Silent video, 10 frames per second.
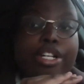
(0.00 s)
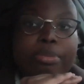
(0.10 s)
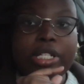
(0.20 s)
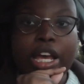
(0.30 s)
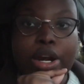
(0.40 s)

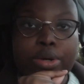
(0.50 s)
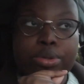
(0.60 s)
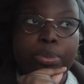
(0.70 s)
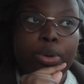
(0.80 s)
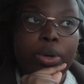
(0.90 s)
christmas
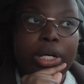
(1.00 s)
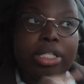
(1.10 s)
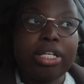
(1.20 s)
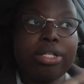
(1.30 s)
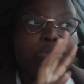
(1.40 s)
carols
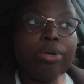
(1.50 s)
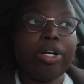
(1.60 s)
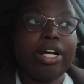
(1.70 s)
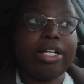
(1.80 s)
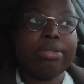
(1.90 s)
points as
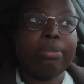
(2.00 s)
well as